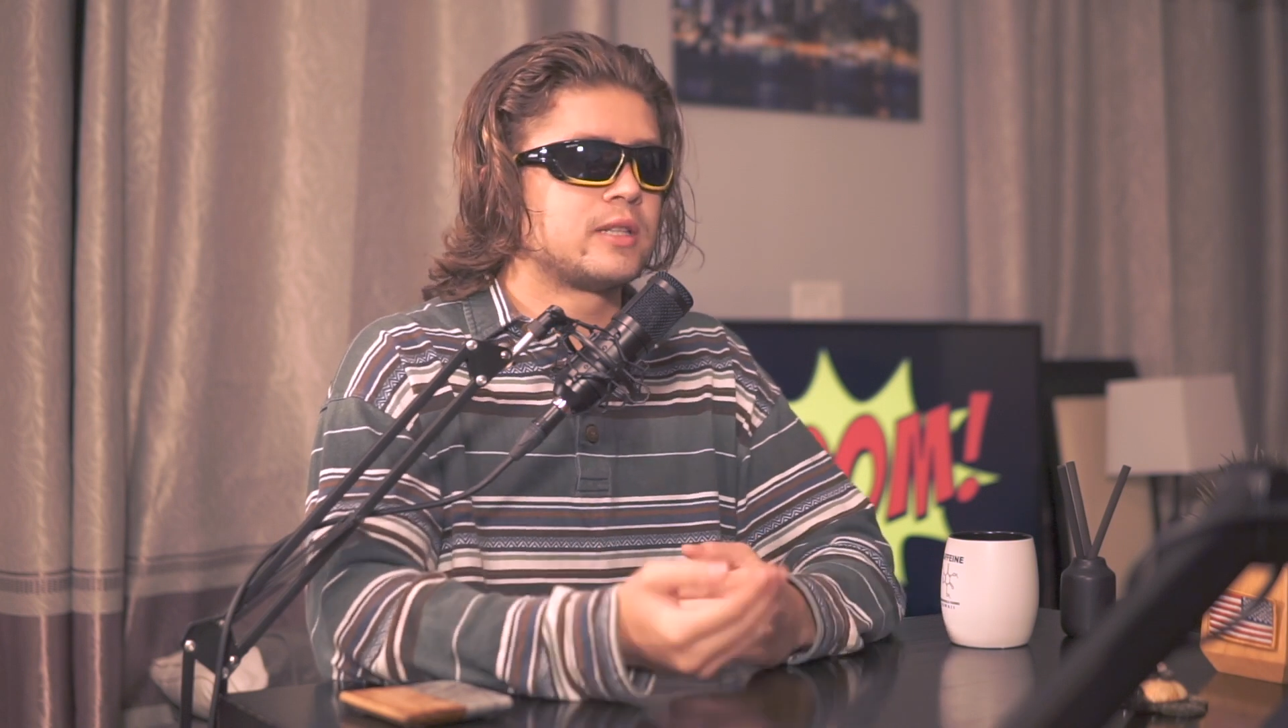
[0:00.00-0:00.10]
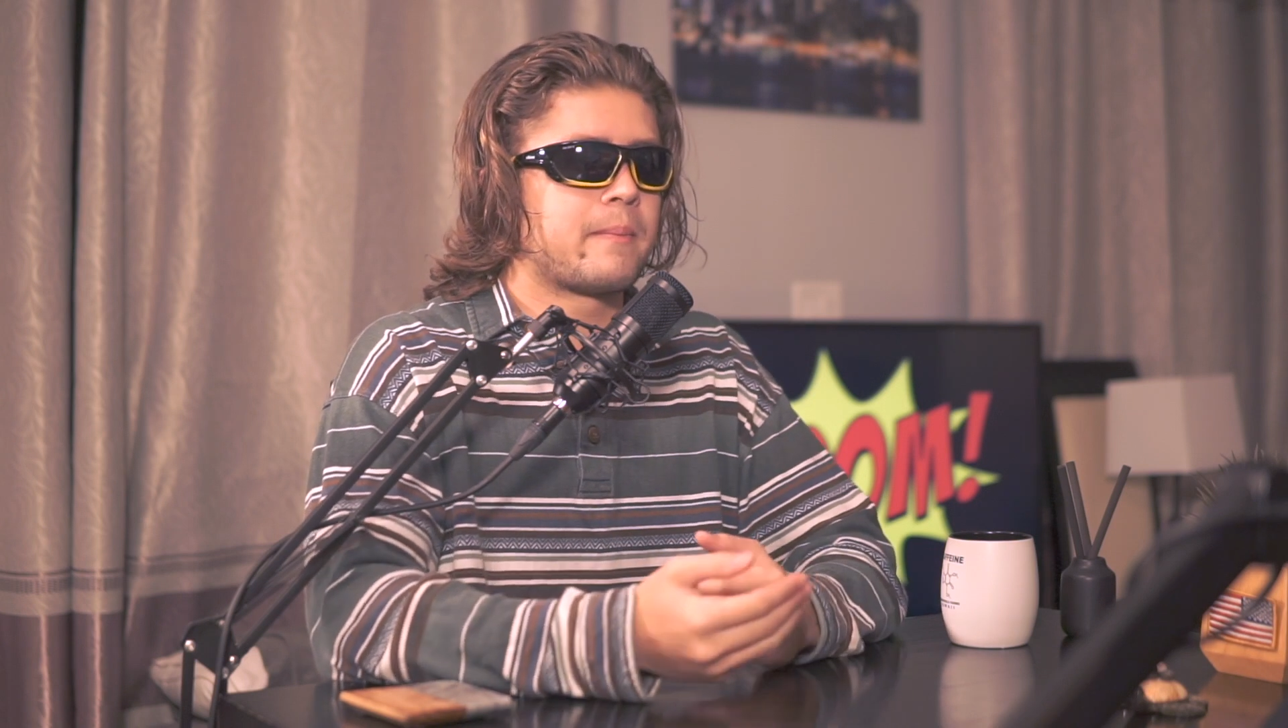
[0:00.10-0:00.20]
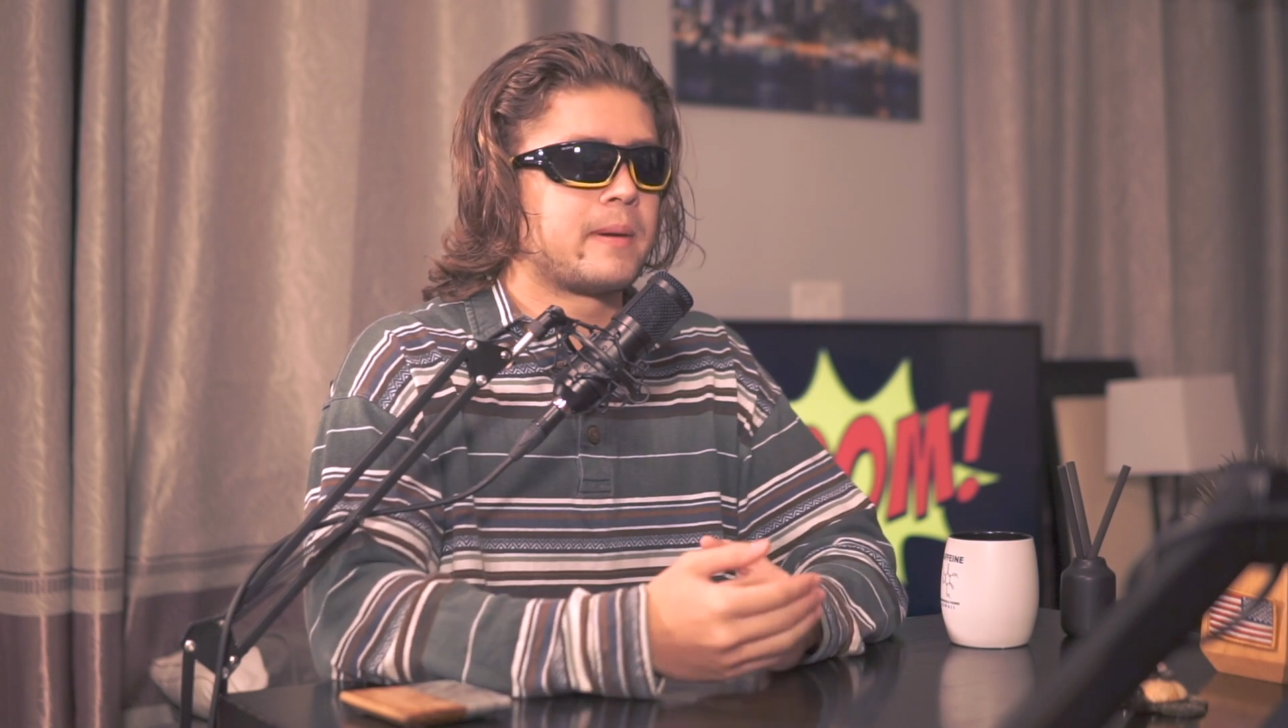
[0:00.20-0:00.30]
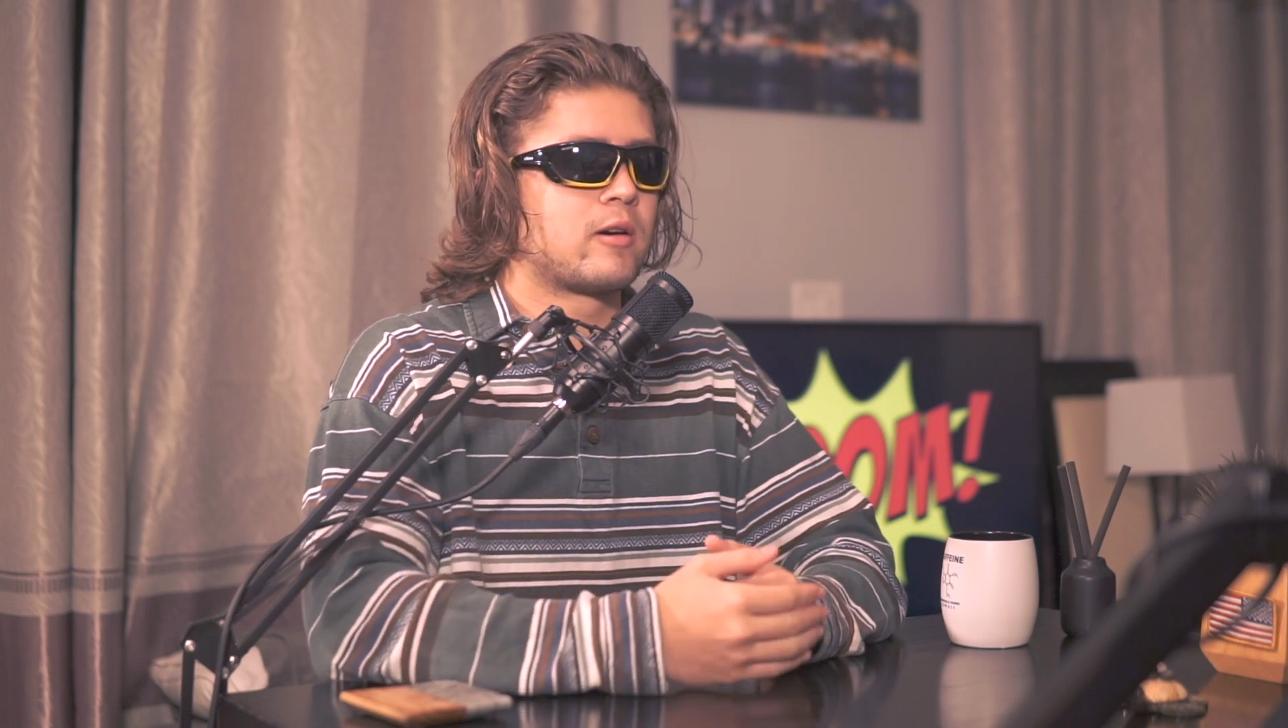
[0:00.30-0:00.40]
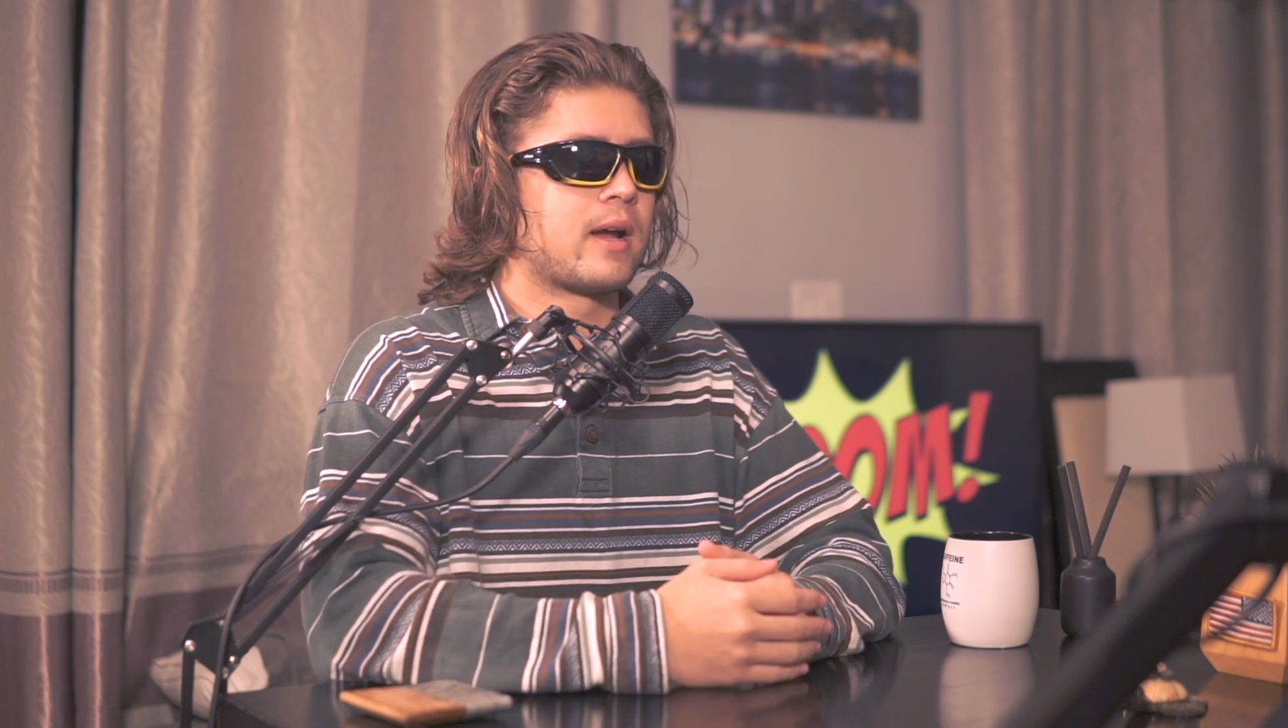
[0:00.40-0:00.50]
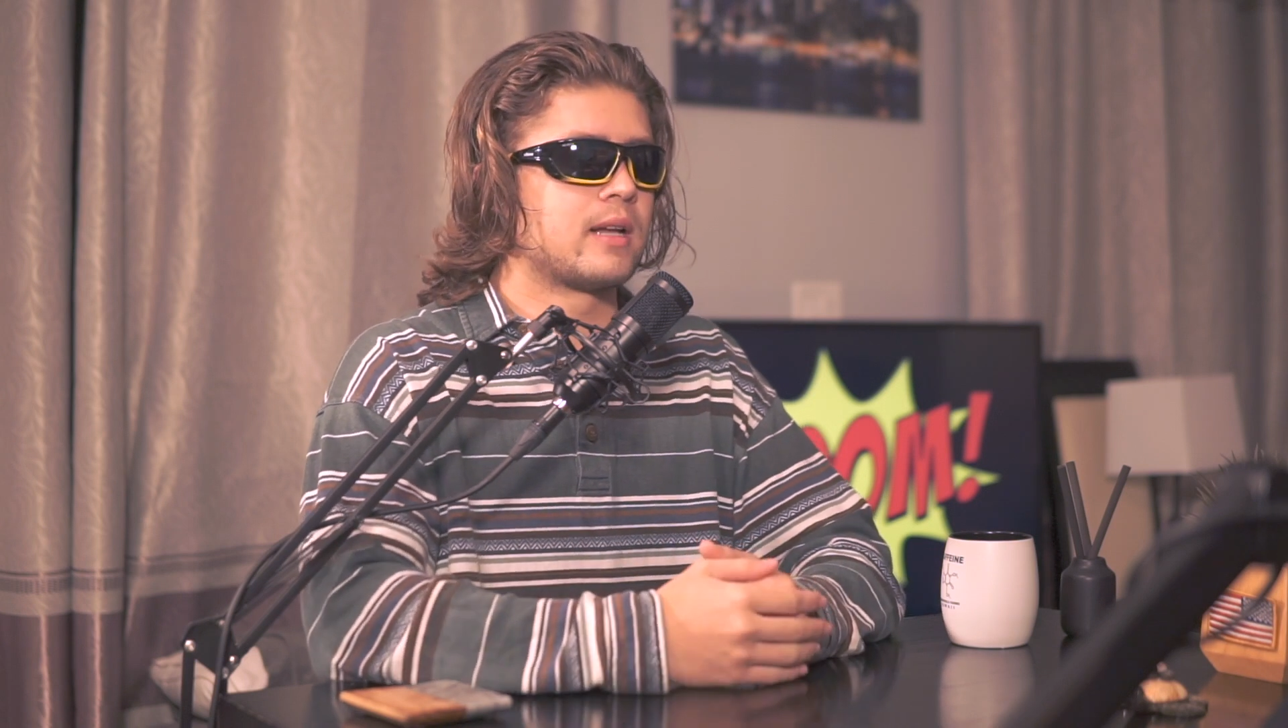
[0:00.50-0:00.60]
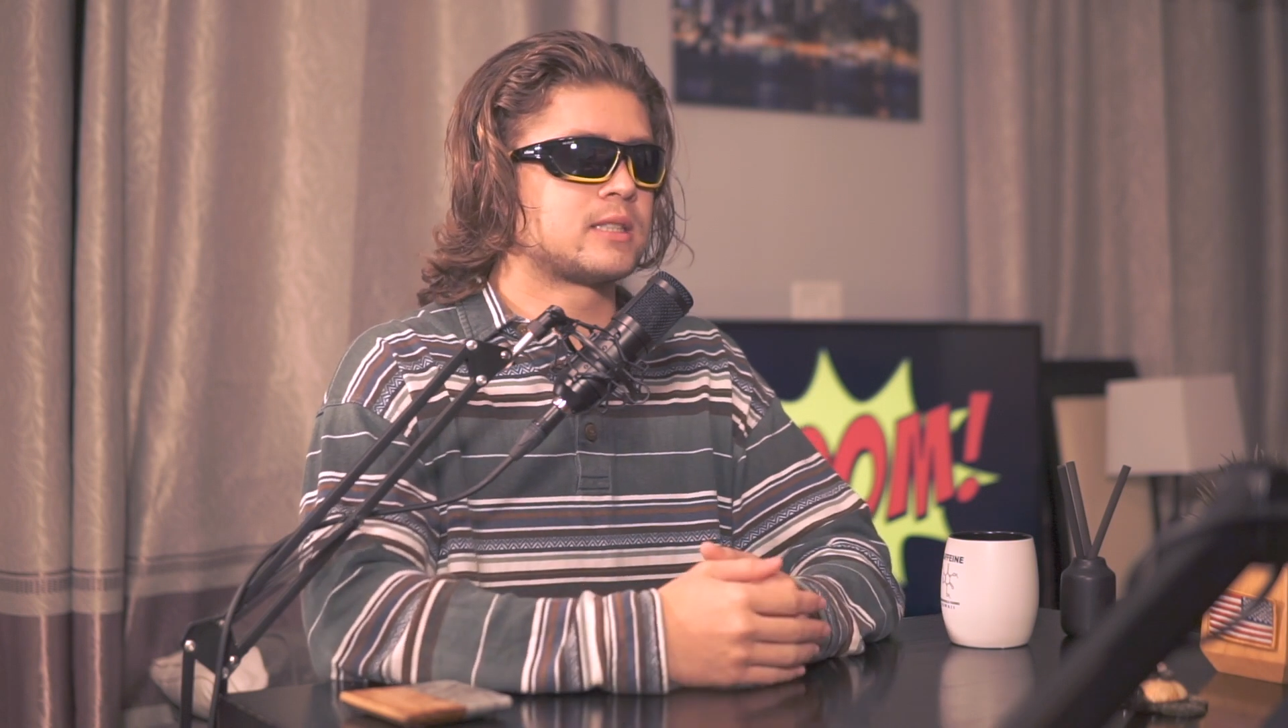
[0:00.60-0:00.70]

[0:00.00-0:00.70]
that'd be great.